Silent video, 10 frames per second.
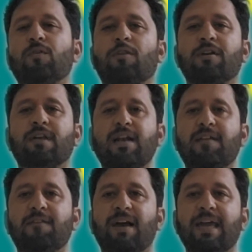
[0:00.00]
for
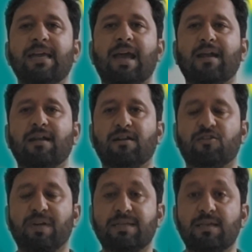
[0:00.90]
identifying and
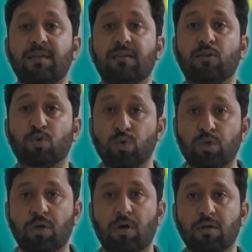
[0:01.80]
addressing the
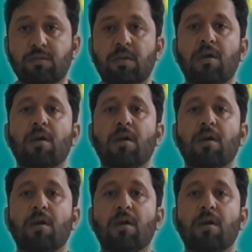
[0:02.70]
root cause